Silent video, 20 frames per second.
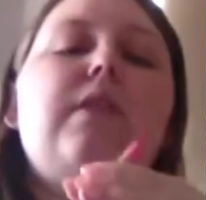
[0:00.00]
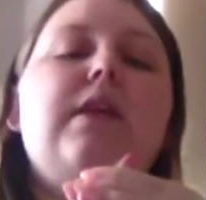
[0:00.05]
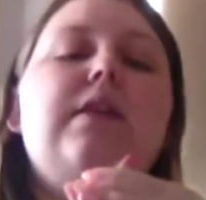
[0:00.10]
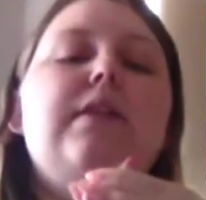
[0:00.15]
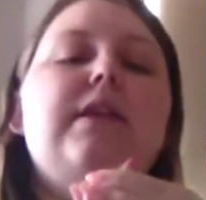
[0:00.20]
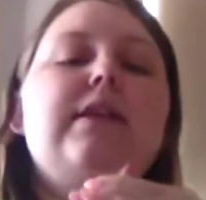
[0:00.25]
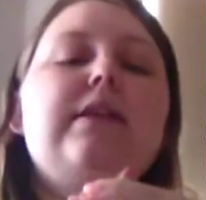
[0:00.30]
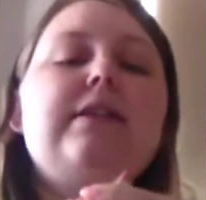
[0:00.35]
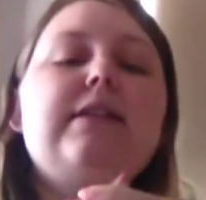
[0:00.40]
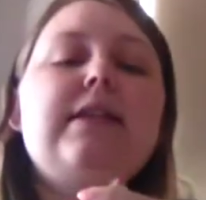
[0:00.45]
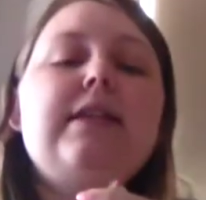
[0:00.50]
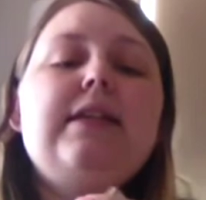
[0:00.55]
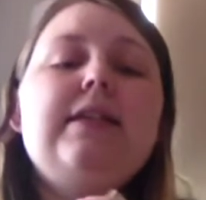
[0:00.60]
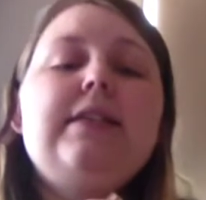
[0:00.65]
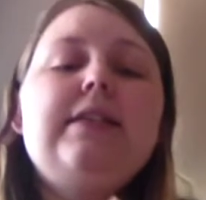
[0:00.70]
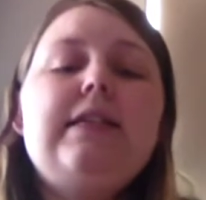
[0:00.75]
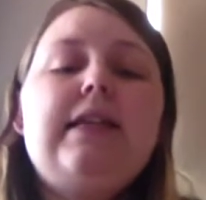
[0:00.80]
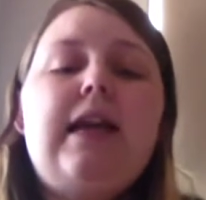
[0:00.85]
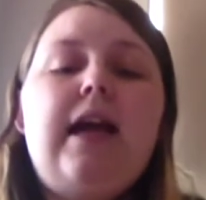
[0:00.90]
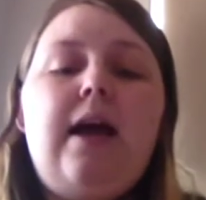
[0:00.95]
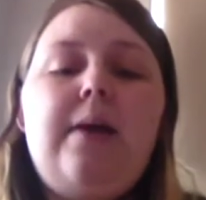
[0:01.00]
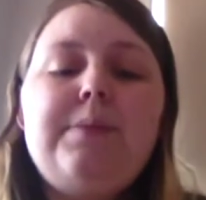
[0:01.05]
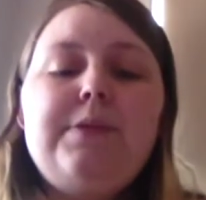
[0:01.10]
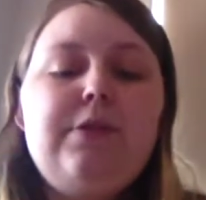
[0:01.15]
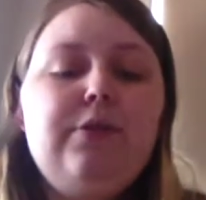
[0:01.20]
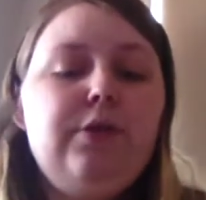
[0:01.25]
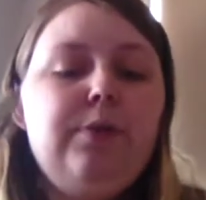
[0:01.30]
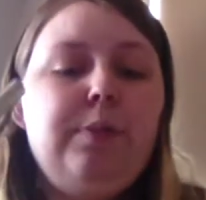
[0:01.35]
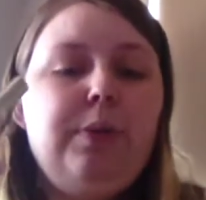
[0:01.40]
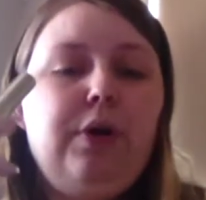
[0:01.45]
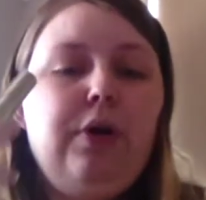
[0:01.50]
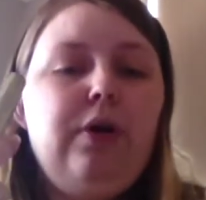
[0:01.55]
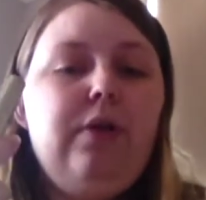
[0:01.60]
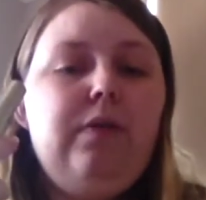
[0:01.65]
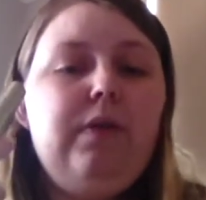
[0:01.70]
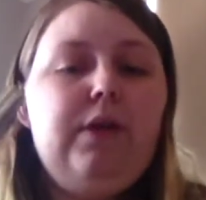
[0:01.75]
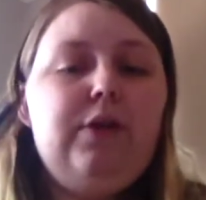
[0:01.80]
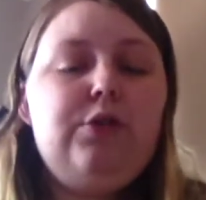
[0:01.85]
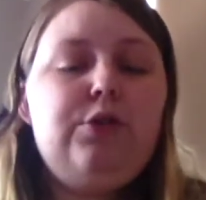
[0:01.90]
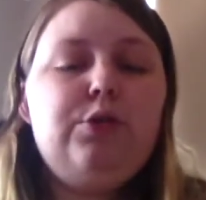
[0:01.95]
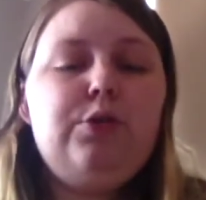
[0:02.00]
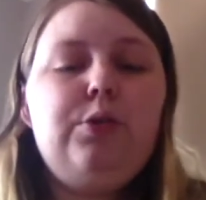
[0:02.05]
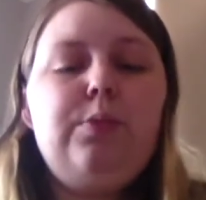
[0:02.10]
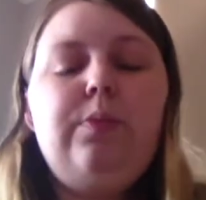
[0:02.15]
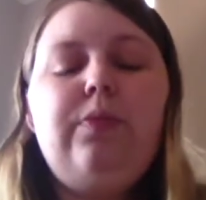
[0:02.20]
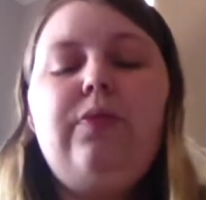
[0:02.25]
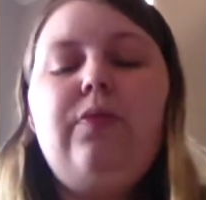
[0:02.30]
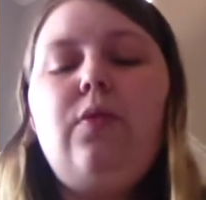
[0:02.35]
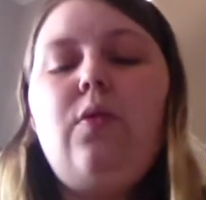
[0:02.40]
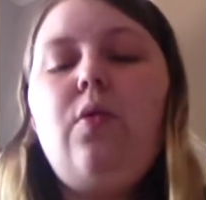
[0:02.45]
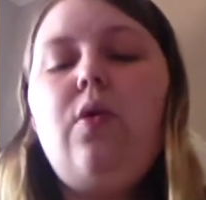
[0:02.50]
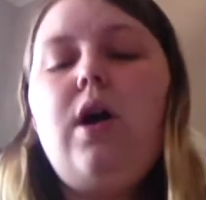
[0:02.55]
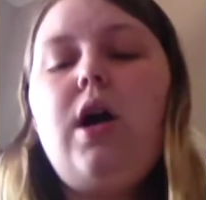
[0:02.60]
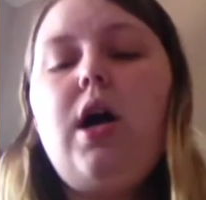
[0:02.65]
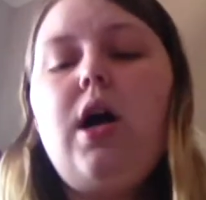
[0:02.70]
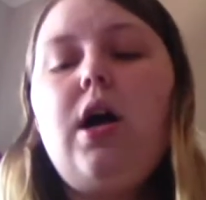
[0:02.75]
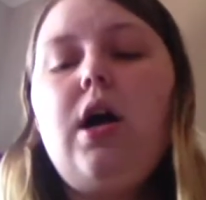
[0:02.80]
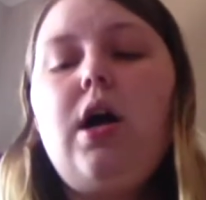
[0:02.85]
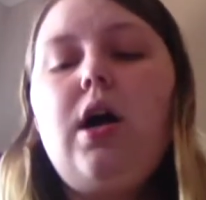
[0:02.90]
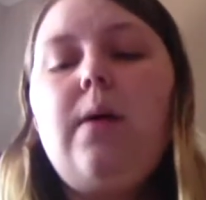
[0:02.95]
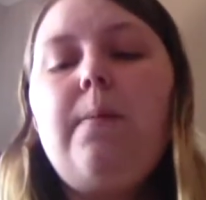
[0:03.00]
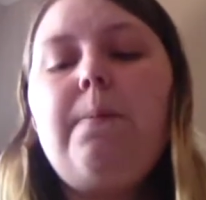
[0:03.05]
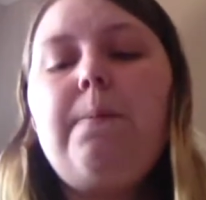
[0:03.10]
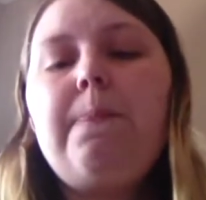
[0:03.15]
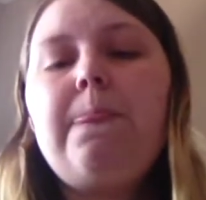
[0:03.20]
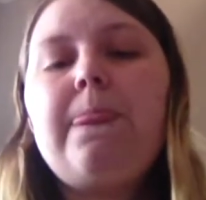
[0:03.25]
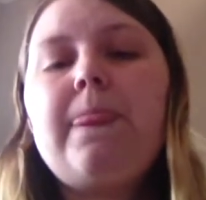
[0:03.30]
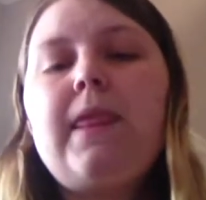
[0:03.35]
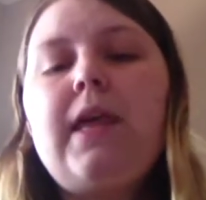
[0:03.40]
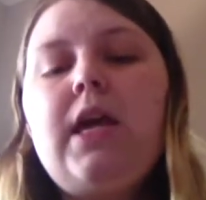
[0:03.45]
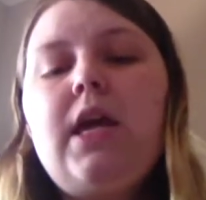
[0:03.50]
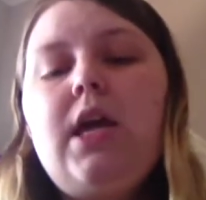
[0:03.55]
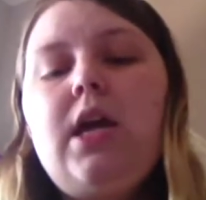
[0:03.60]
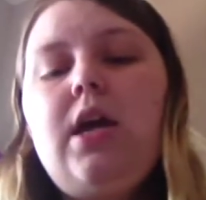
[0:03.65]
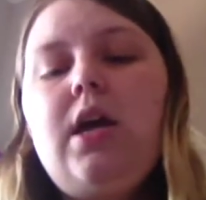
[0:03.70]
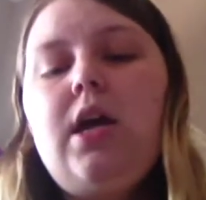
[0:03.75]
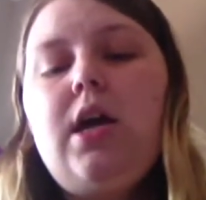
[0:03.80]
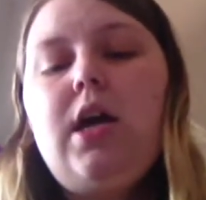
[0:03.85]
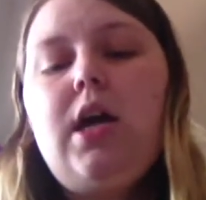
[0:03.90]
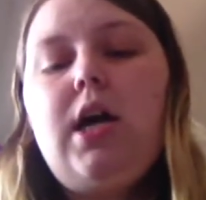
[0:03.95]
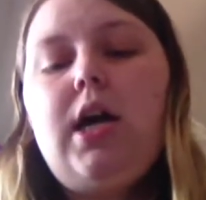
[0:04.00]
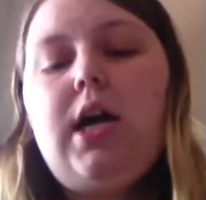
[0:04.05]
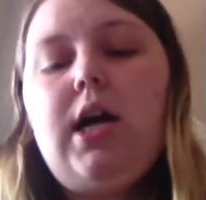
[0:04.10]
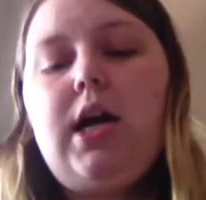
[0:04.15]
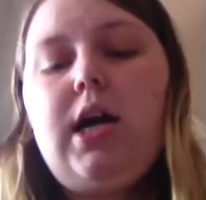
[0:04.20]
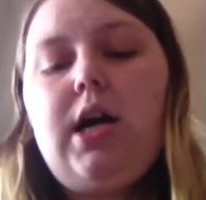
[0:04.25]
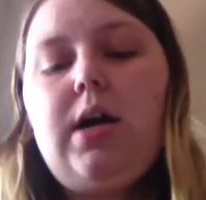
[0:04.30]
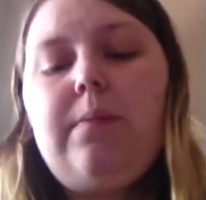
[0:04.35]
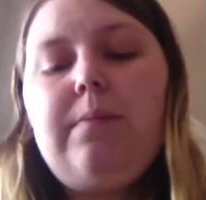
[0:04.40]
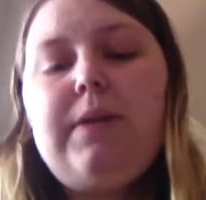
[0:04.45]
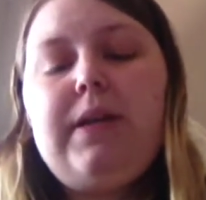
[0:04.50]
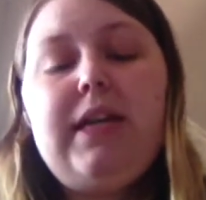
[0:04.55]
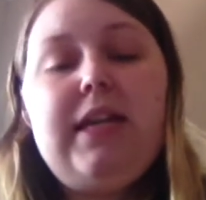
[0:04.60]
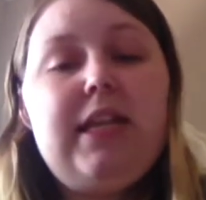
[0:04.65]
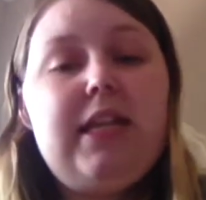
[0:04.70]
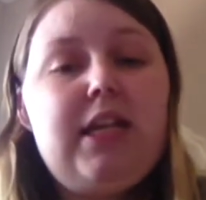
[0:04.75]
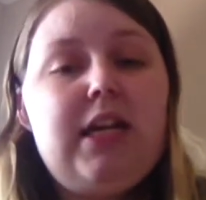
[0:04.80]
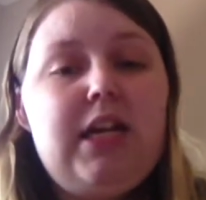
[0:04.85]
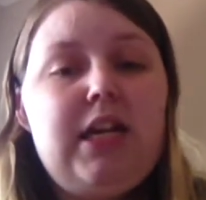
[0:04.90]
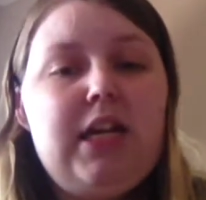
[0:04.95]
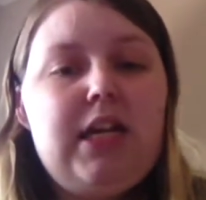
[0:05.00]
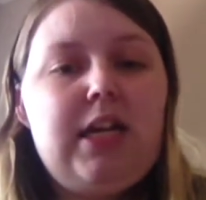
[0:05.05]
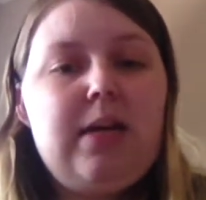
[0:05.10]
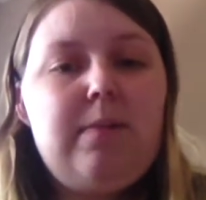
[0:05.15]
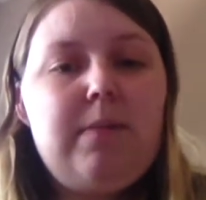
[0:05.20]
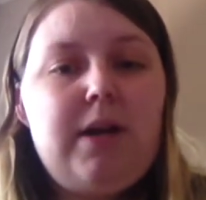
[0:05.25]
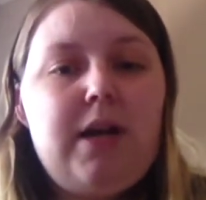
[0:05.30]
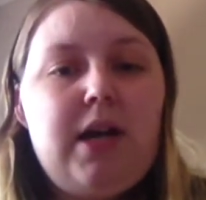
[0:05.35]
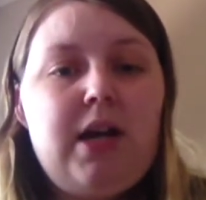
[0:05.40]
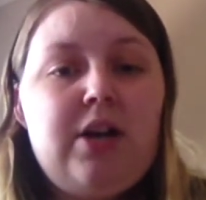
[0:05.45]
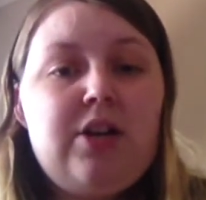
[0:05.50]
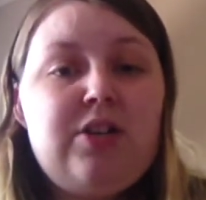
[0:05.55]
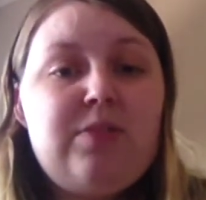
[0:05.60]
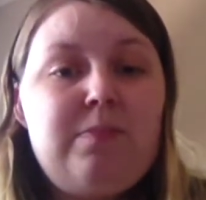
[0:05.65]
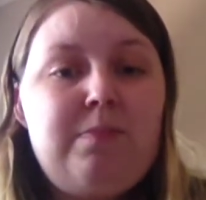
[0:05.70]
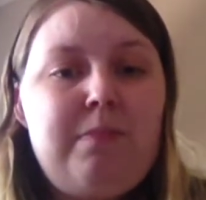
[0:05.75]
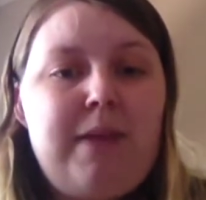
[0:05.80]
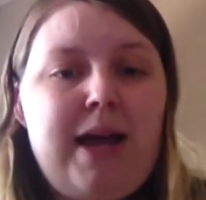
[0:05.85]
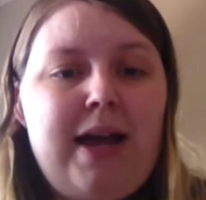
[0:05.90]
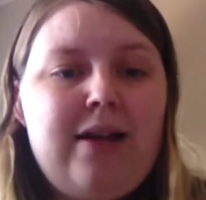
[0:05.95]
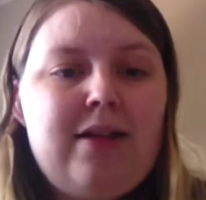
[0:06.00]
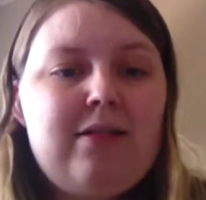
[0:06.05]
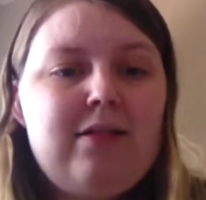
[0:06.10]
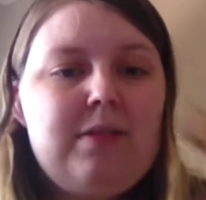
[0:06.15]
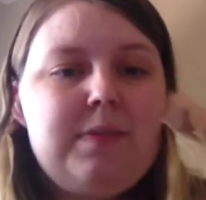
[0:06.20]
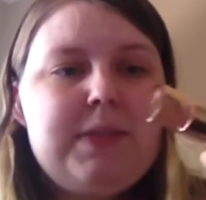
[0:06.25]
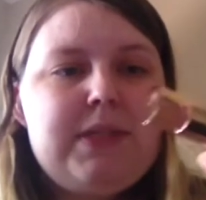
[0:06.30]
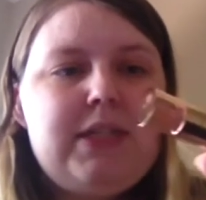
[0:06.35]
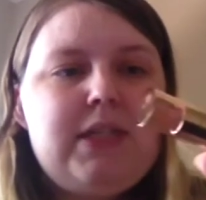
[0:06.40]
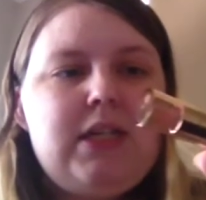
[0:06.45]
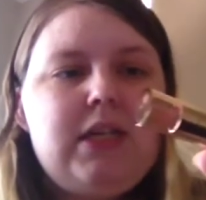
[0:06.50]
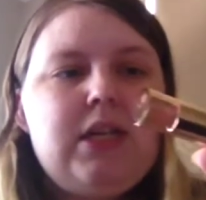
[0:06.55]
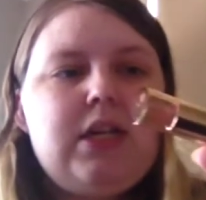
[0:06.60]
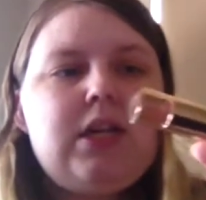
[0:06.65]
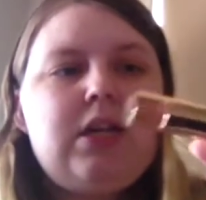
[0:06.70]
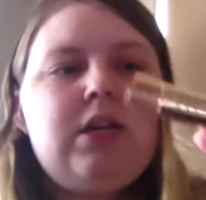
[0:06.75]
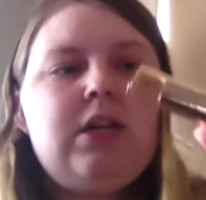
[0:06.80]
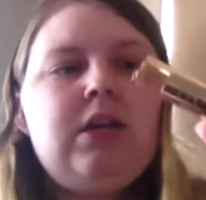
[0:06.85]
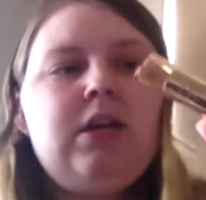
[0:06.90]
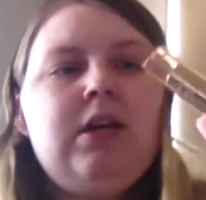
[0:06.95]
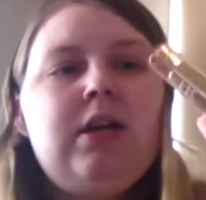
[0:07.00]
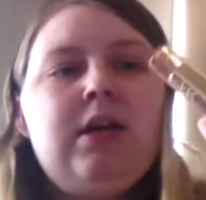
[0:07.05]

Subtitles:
This is an absolute perfect dupe for the Nicki Minaj MAC lipstick.